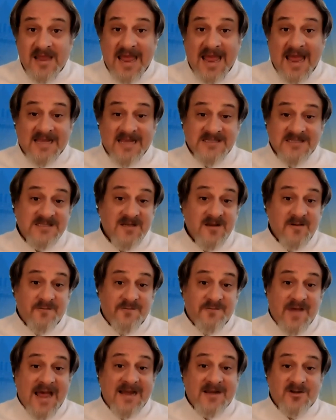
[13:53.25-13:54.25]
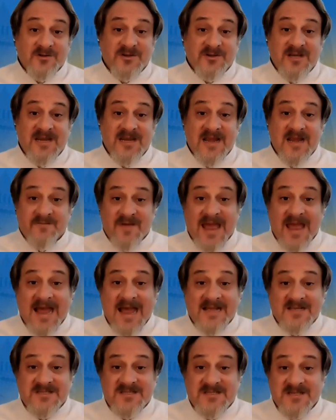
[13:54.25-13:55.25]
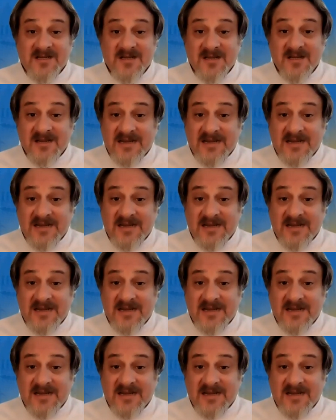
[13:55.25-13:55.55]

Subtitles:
as faculty have asked,